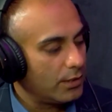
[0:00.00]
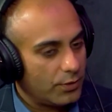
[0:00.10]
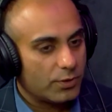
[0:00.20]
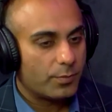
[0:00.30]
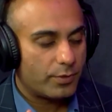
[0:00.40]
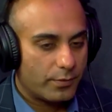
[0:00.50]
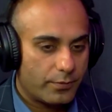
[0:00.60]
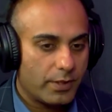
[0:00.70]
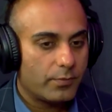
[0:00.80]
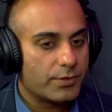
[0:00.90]
the
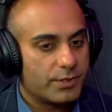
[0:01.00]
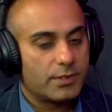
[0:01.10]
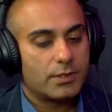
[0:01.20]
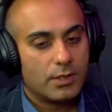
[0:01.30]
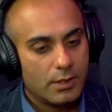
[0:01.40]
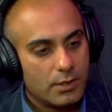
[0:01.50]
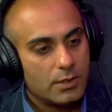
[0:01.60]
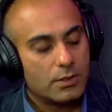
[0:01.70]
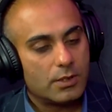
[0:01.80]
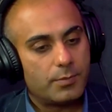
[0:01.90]
periphery versus
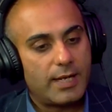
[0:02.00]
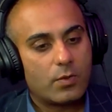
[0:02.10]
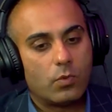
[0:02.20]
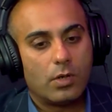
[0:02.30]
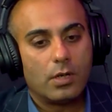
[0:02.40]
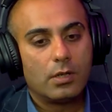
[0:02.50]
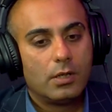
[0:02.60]
the back wall,